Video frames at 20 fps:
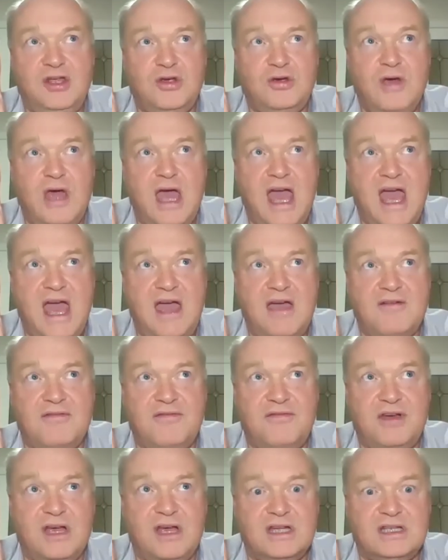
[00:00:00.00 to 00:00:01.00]
you
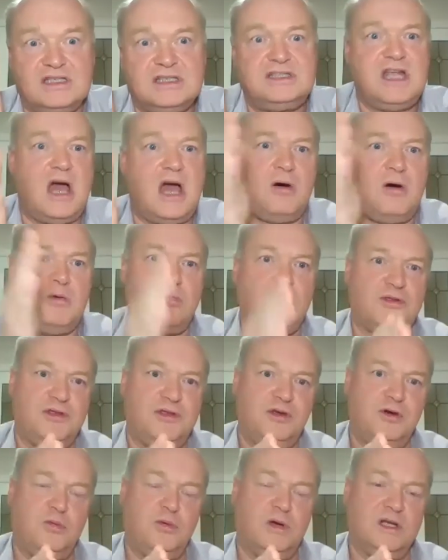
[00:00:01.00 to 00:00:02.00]
have dealt
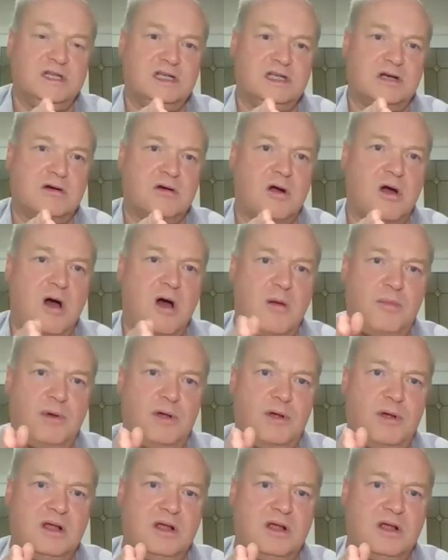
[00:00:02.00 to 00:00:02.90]
with your winter crop